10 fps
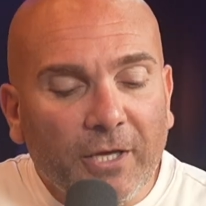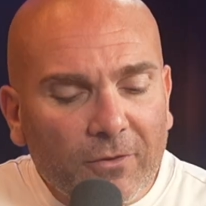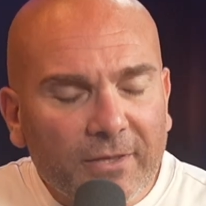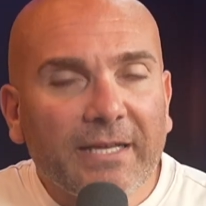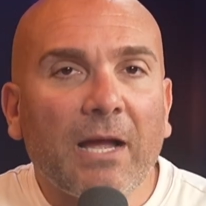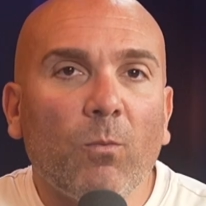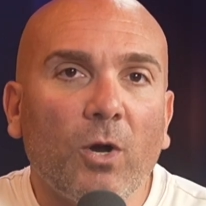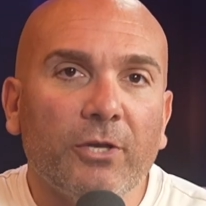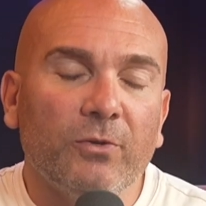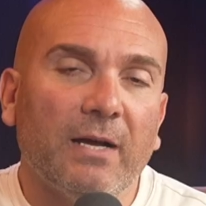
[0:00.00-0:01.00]
other thing I
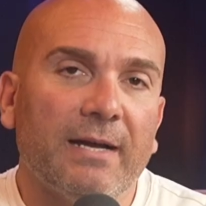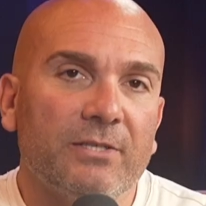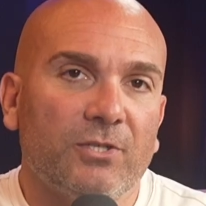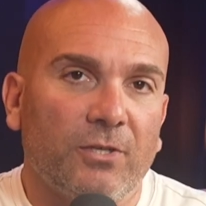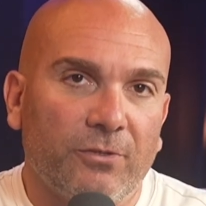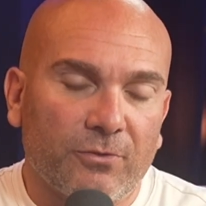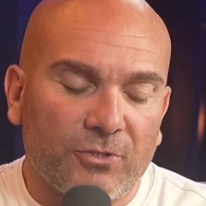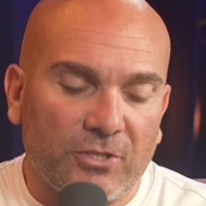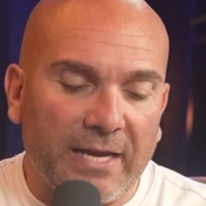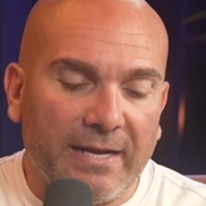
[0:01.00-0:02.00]
want you guys to
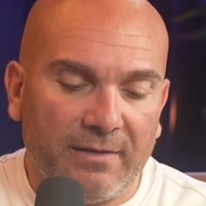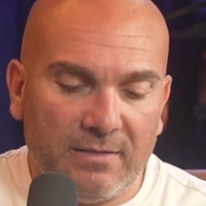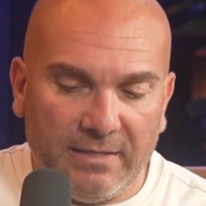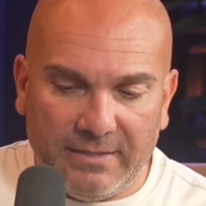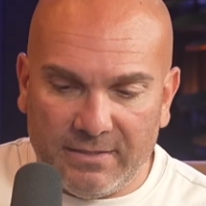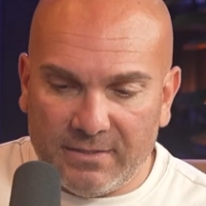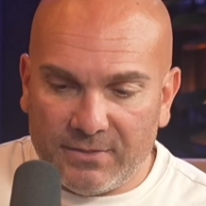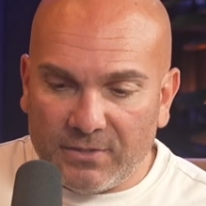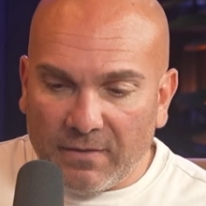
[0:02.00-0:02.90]
understand is